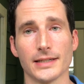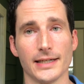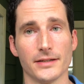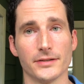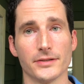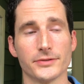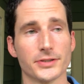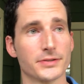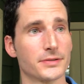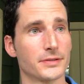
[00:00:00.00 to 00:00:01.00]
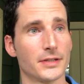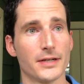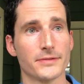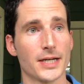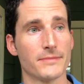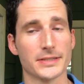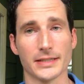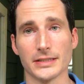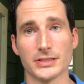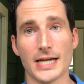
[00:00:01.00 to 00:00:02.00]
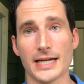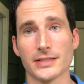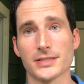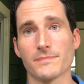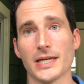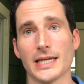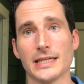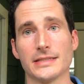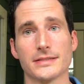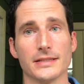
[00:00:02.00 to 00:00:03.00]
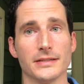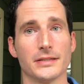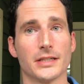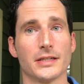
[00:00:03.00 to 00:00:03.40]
I don't know, just Tom has like the Jack of spades and